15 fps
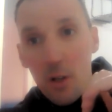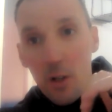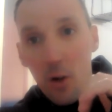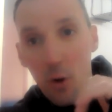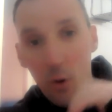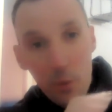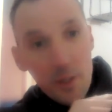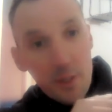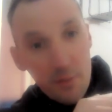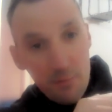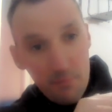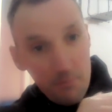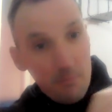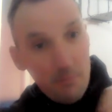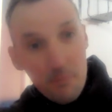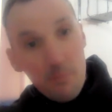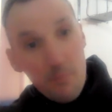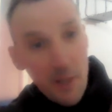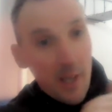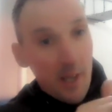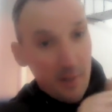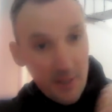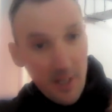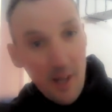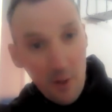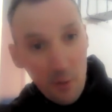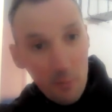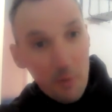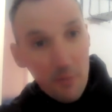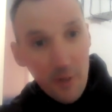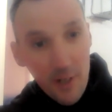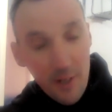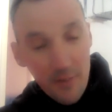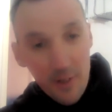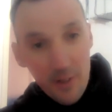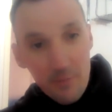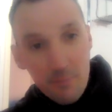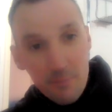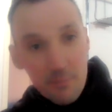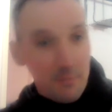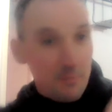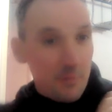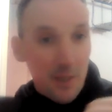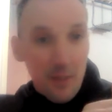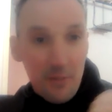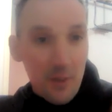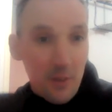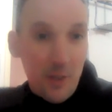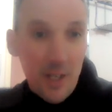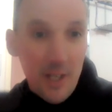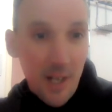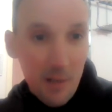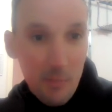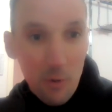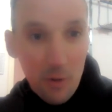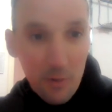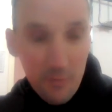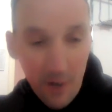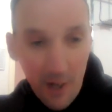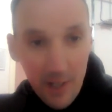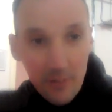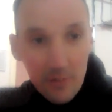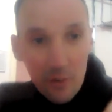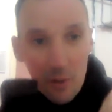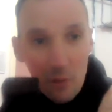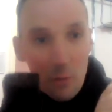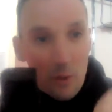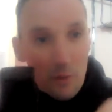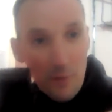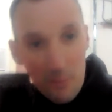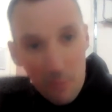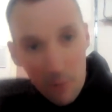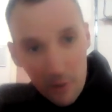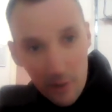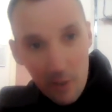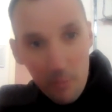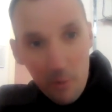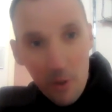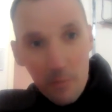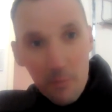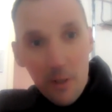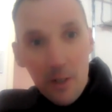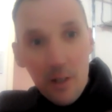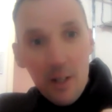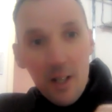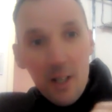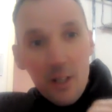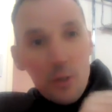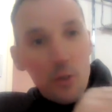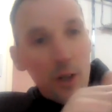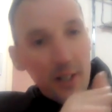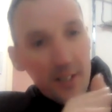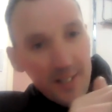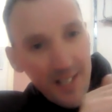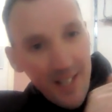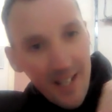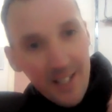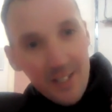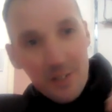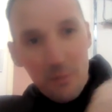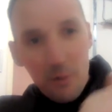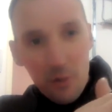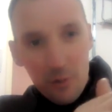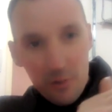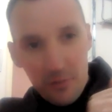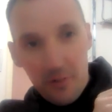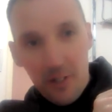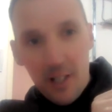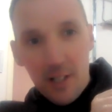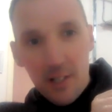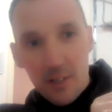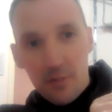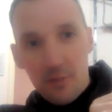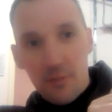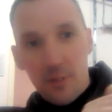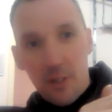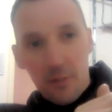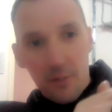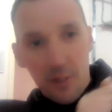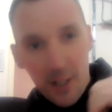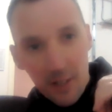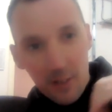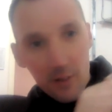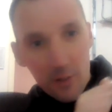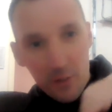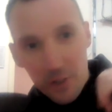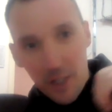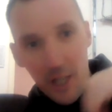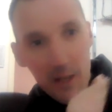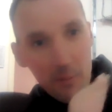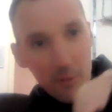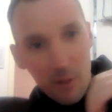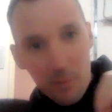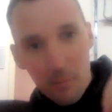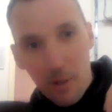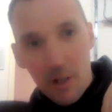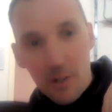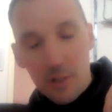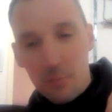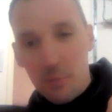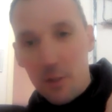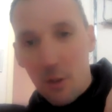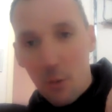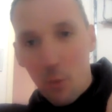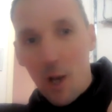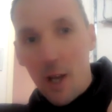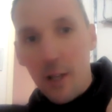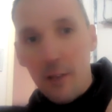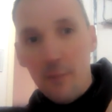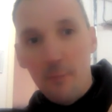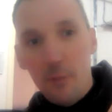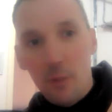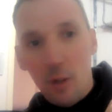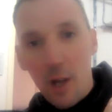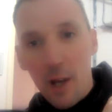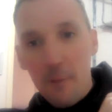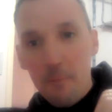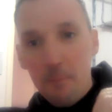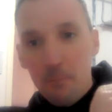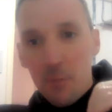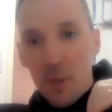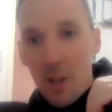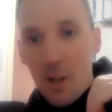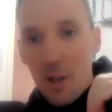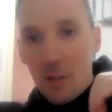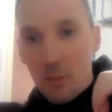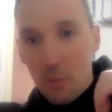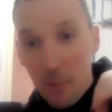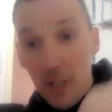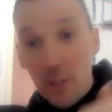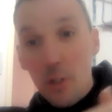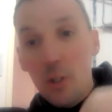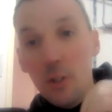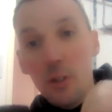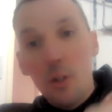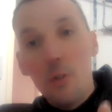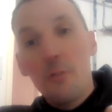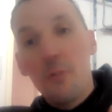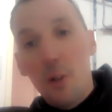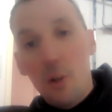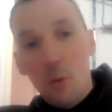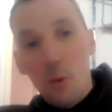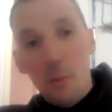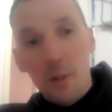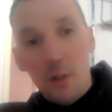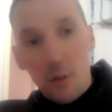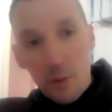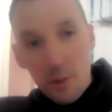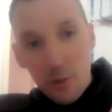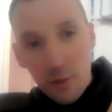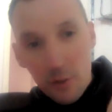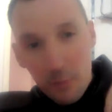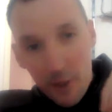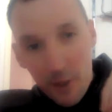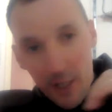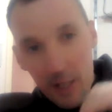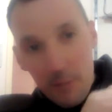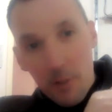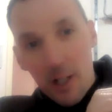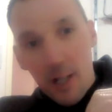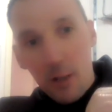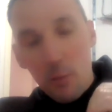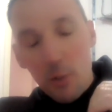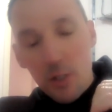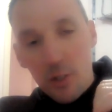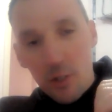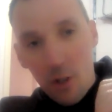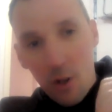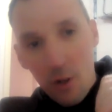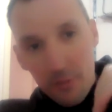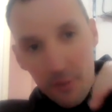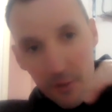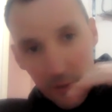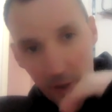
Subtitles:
Always here to help if anything, if you need any more advice or you want to rebook the appointment. Try and take some of those feelings of guilt or shame or embarrassment away. Okay. So make sure you do follow up with no-shows, but keep the language soft.